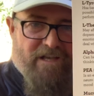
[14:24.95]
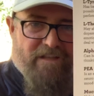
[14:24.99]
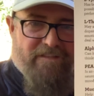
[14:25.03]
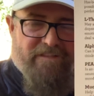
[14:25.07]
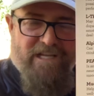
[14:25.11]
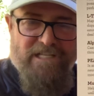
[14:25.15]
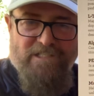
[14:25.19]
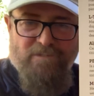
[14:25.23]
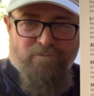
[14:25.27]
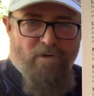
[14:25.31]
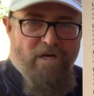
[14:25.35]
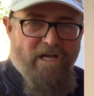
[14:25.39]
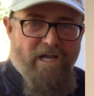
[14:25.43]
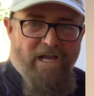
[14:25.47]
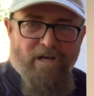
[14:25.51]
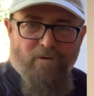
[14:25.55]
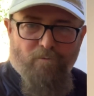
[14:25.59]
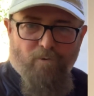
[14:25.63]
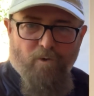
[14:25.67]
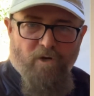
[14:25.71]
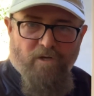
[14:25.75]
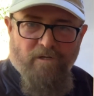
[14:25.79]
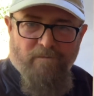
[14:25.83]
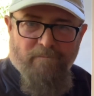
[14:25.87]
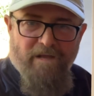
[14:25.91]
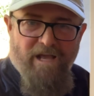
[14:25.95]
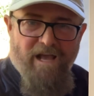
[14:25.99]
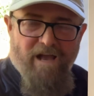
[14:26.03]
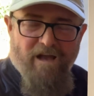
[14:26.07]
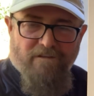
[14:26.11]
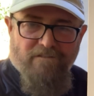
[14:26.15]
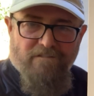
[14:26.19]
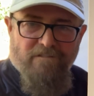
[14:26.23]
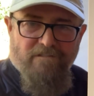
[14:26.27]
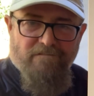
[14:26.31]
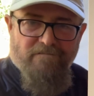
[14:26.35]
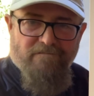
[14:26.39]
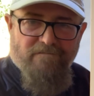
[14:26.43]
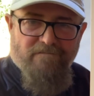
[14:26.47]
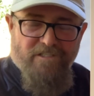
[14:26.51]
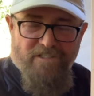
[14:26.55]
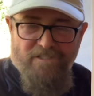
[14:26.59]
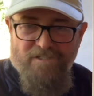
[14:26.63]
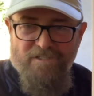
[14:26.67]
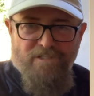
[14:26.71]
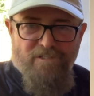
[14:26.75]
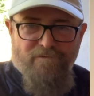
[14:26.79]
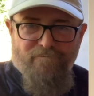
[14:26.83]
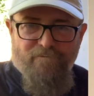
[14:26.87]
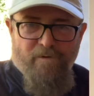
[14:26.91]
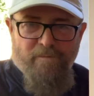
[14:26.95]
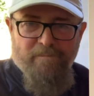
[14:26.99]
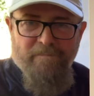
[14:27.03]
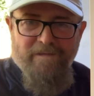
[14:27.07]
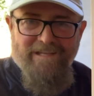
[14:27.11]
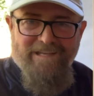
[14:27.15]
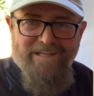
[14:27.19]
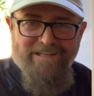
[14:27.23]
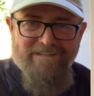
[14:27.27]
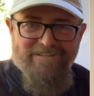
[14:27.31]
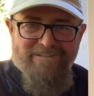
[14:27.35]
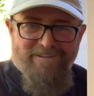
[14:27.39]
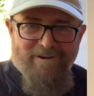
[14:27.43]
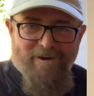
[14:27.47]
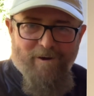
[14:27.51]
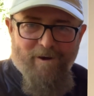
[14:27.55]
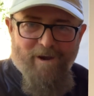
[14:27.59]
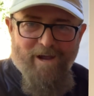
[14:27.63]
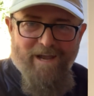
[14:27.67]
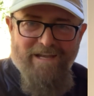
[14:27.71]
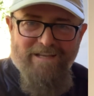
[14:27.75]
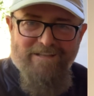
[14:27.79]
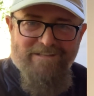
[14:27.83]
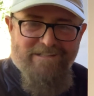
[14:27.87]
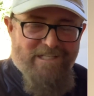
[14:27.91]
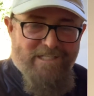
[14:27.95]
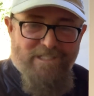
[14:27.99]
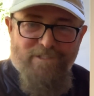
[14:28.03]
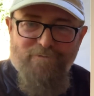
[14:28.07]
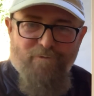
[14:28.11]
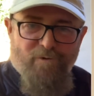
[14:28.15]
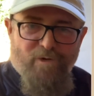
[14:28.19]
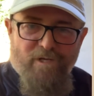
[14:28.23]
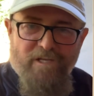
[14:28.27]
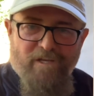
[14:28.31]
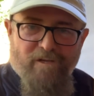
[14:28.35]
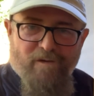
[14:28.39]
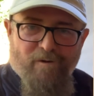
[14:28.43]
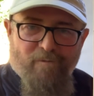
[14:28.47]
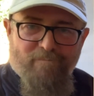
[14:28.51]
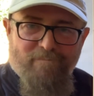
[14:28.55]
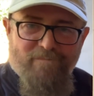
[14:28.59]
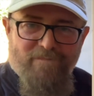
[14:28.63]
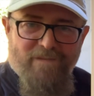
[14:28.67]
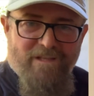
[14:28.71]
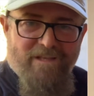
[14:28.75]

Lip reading: That's why I wrote them out. This is for me, all right? It's for you.